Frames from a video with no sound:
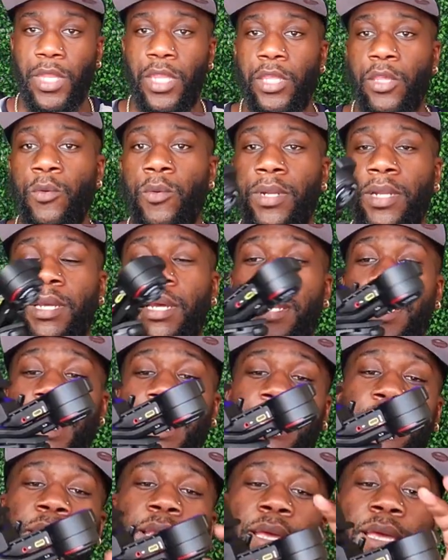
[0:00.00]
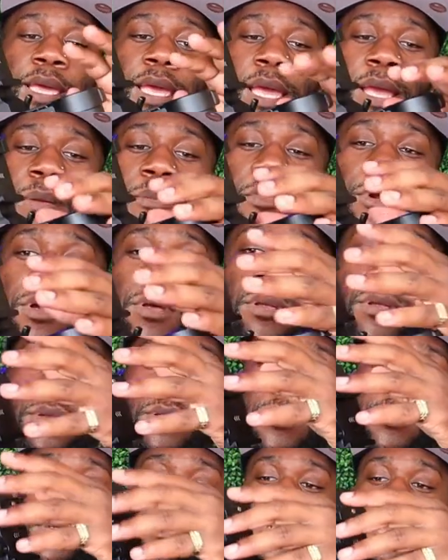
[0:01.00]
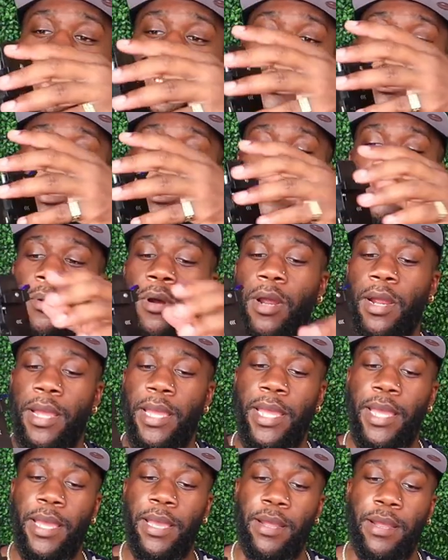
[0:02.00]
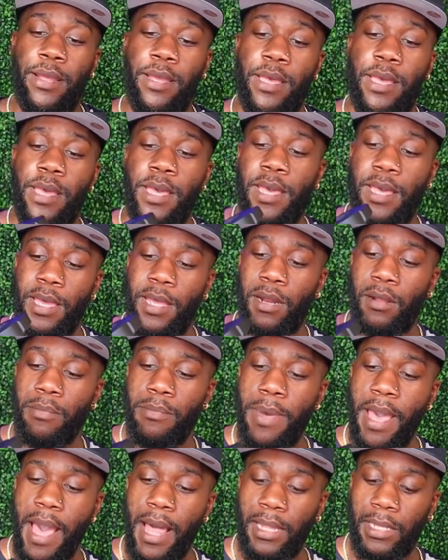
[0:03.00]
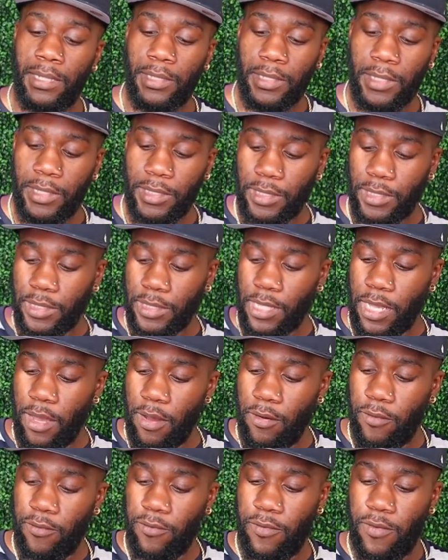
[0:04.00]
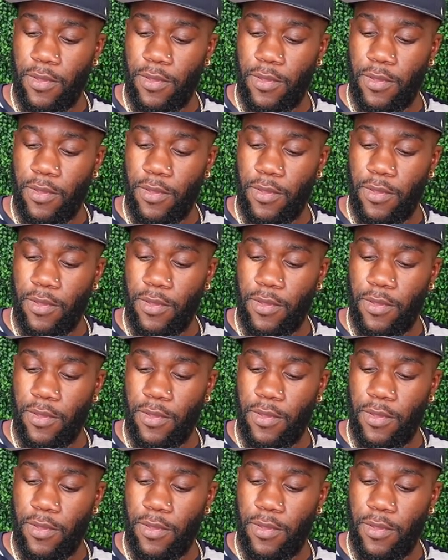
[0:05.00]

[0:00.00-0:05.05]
you would connect your camera to this part here. It'll balance itself.